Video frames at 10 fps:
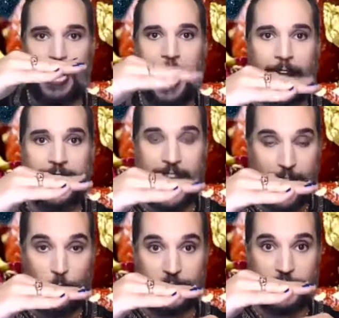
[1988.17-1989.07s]
And
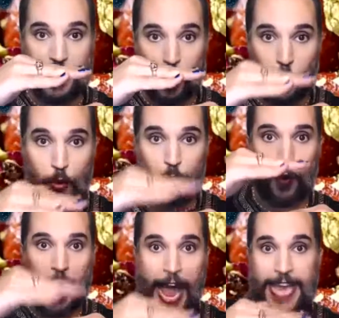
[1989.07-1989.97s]
now it's like,
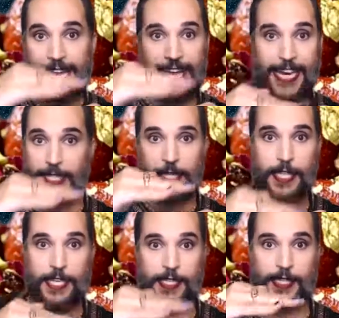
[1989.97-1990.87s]
ooh, I could get into
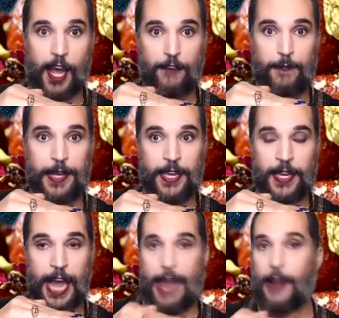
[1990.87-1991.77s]
this stuff,
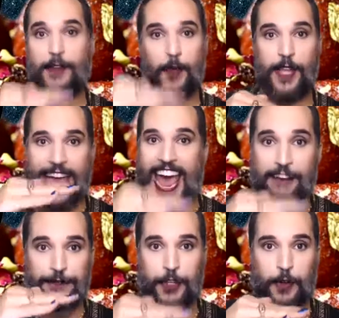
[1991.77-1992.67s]
but I don't even really
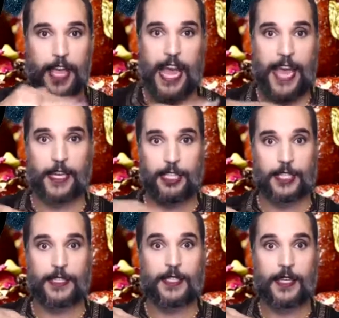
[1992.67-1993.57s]
have to. Like, I could
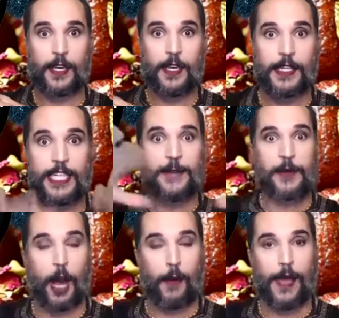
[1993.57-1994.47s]
just keep
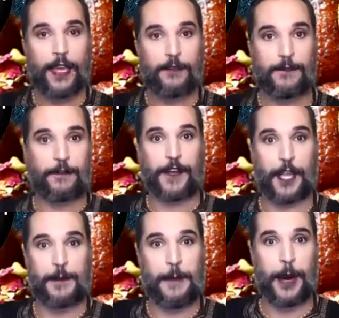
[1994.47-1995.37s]
going and
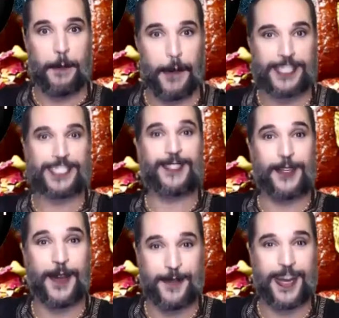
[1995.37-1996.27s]
fulfilling my purpose and
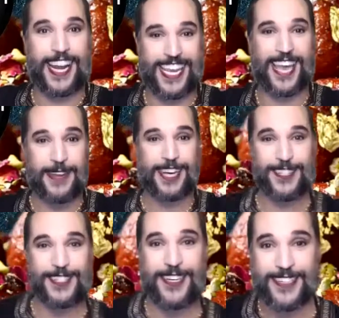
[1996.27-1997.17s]
doing what I came here
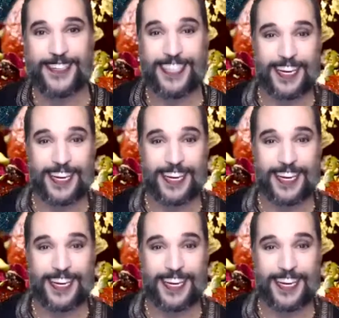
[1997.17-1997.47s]
to do,